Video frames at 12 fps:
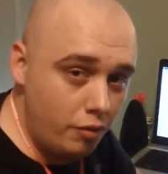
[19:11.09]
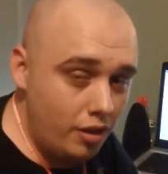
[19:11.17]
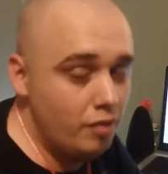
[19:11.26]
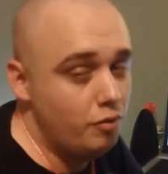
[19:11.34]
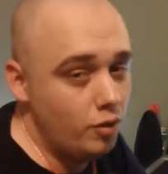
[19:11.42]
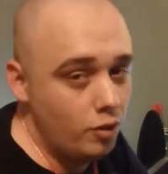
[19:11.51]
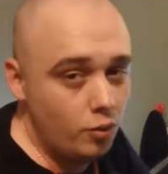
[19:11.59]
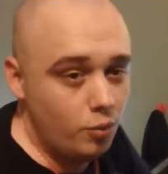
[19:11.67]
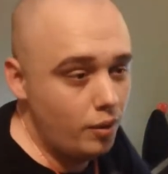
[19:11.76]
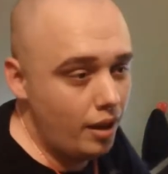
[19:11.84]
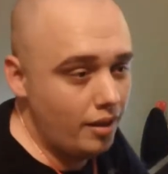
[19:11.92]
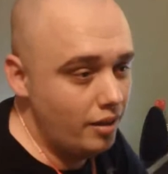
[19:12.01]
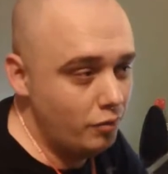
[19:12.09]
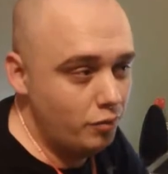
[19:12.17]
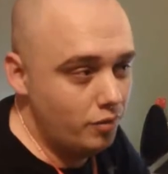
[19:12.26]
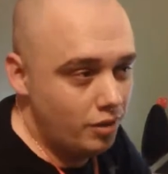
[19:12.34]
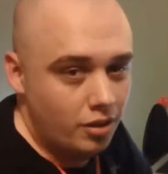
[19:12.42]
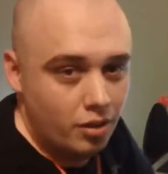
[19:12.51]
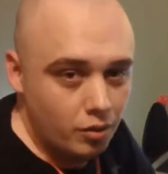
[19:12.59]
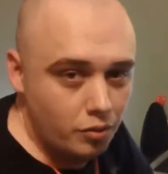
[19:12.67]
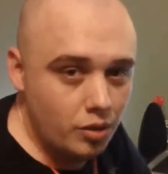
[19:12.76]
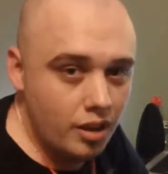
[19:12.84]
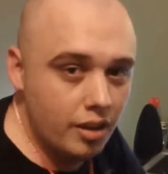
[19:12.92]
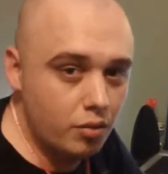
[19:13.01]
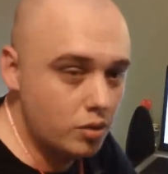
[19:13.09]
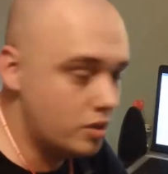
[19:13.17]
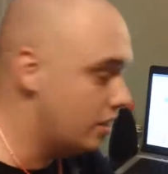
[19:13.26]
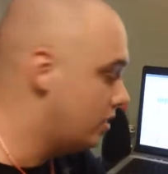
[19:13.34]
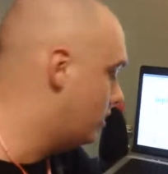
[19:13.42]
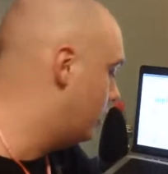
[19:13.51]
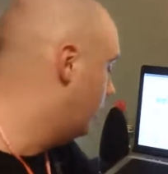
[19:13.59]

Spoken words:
if you can't resist it.